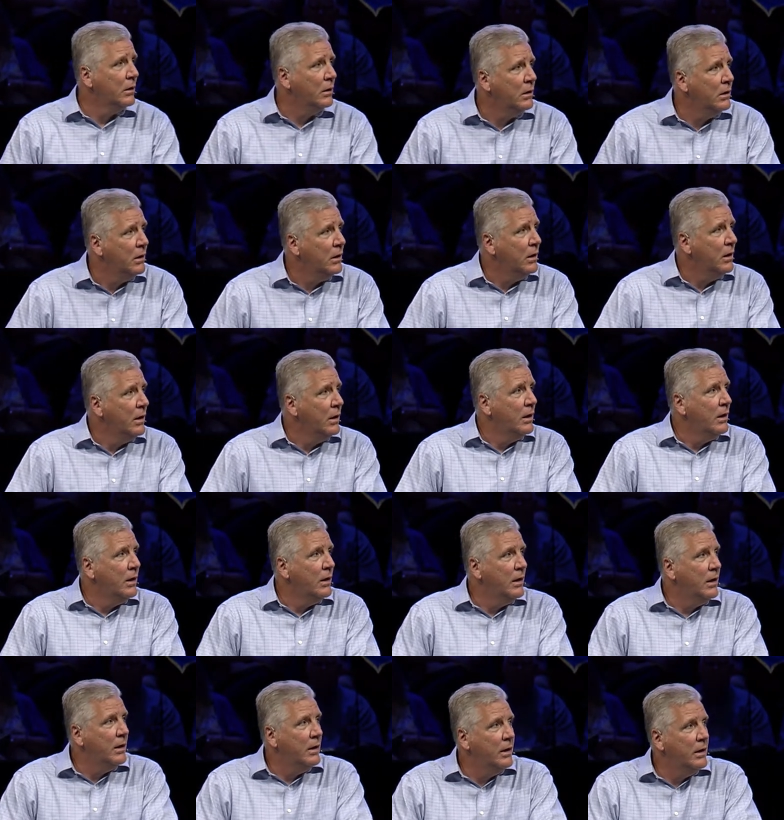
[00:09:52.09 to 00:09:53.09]

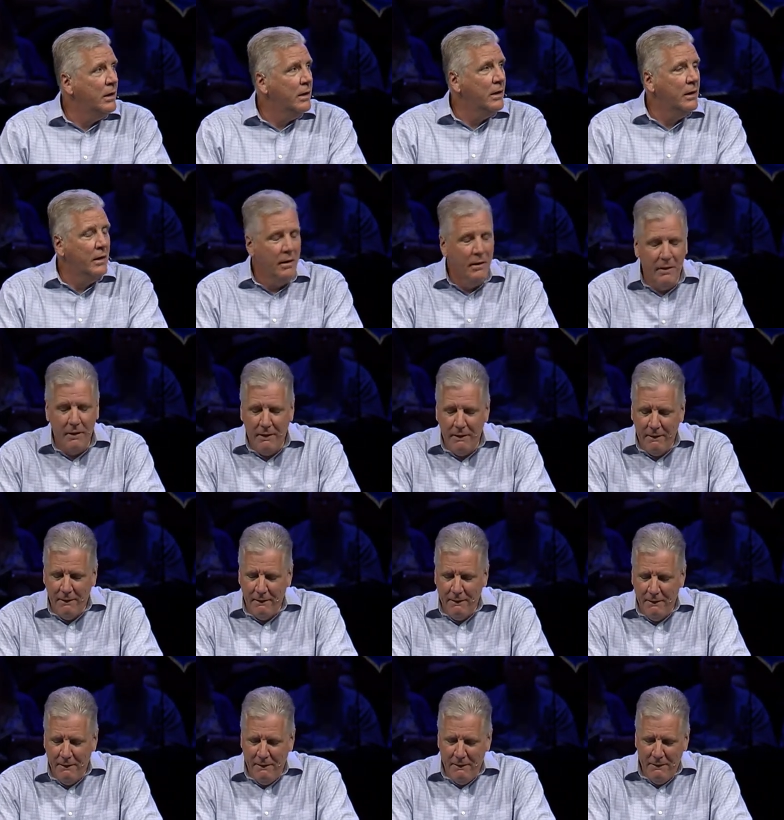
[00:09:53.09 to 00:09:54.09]

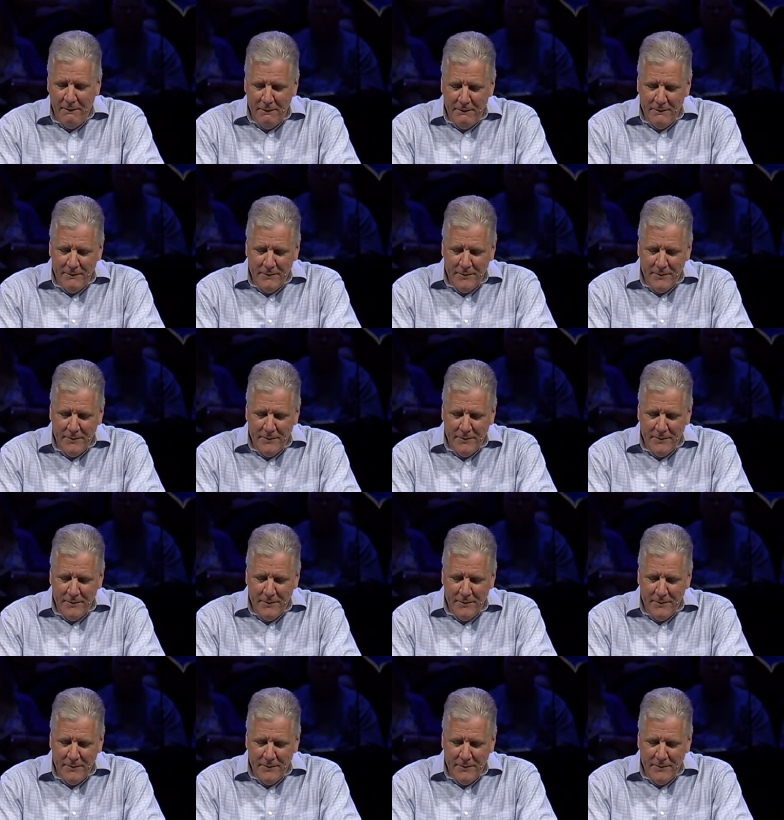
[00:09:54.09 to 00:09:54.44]
(silence)